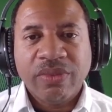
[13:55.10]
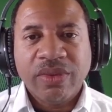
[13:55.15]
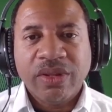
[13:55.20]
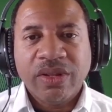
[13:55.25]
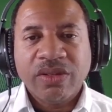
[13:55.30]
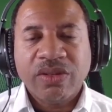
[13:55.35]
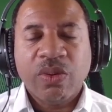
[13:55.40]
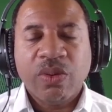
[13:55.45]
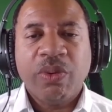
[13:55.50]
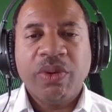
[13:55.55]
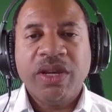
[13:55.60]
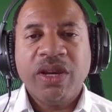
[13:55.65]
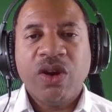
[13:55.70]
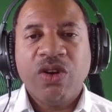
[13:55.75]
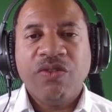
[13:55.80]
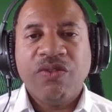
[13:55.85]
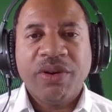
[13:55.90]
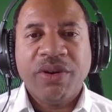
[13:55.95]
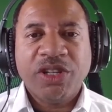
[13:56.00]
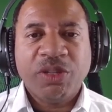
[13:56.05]
So when we know
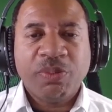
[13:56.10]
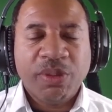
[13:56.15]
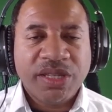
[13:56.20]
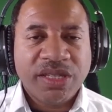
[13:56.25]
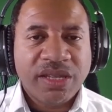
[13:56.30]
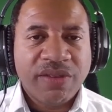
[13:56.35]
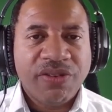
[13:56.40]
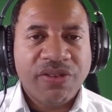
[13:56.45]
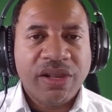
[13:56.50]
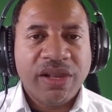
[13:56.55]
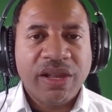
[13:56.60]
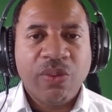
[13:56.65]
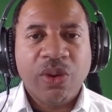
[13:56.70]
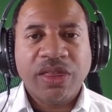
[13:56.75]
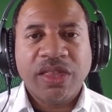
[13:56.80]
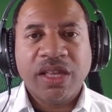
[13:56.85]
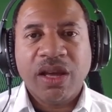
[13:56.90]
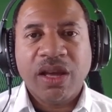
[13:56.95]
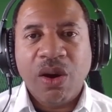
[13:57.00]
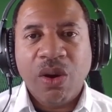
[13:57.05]
very specifically what
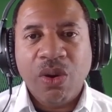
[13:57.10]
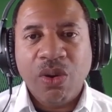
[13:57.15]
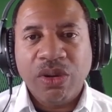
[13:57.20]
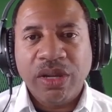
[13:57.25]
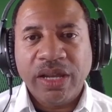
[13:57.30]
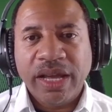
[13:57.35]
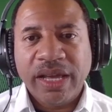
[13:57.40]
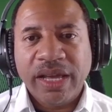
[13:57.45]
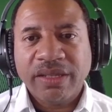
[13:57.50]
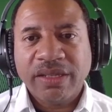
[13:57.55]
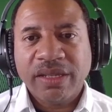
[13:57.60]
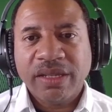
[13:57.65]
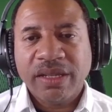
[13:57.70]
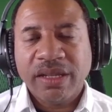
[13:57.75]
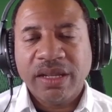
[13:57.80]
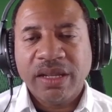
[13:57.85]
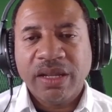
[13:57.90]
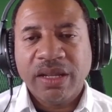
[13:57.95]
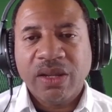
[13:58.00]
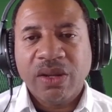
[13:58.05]
the goal is,
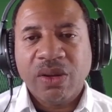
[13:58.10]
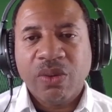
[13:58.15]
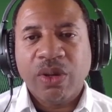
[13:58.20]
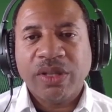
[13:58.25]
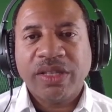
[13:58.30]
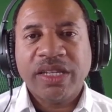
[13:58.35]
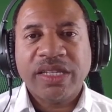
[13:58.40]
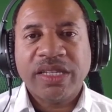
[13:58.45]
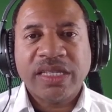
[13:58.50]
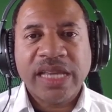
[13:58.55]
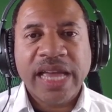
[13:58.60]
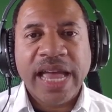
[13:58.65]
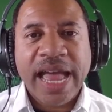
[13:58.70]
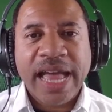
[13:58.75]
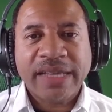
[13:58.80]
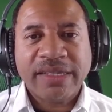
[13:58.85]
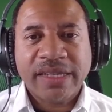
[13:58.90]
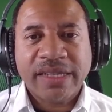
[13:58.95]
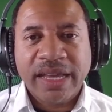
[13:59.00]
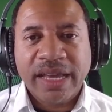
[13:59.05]
what this
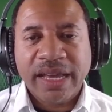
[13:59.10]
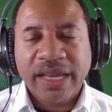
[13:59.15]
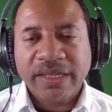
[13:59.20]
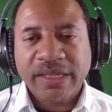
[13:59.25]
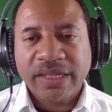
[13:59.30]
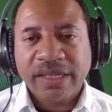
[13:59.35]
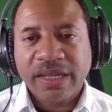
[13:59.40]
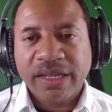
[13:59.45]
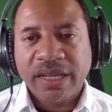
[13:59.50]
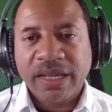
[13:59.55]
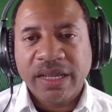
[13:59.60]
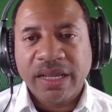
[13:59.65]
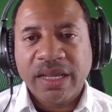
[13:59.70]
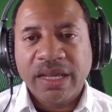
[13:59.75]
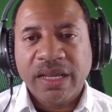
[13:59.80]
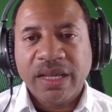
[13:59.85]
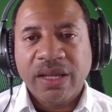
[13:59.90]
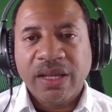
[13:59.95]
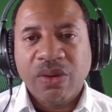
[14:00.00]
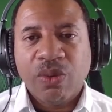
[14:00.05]
task is,
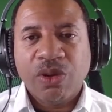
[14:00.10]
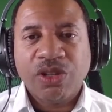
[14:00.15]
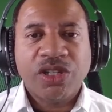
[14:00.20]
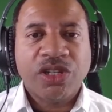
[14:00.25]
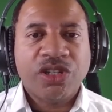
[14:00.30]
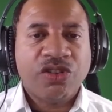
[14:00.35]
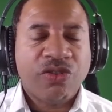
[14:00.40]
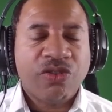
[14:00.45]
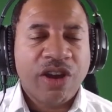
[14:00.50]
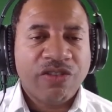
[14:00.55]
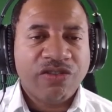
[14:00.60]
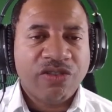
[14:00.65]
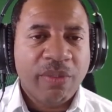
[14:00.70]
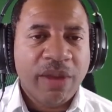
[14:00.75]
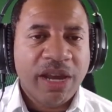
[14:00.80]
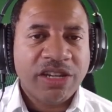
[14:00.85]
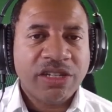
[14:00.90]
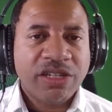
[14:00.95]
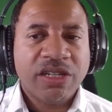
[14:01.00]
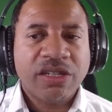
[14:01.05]
what this
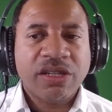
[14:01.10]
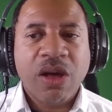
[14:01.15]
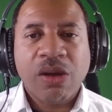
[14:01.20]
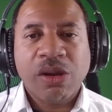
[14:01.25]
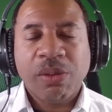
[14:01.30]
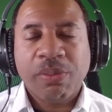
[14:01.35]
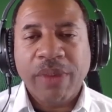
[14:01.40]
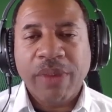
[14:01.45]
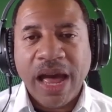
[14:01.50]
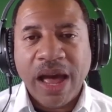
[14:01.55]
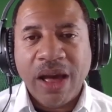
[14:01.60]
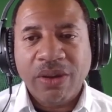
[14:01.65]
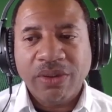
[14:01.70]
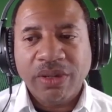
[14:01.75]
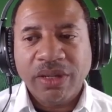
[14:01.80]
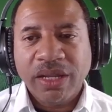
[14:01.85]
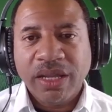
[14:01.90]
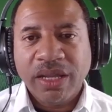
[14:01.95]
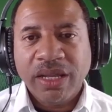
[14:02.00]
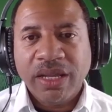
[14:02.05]
transformation is all about,
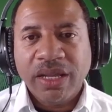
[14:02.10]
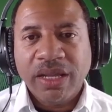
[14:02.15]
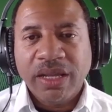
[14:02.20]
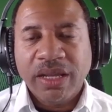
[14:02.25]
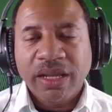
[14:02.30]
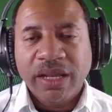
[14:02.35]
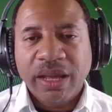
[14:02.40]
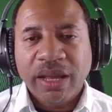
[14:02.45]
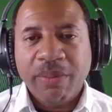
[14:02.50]
it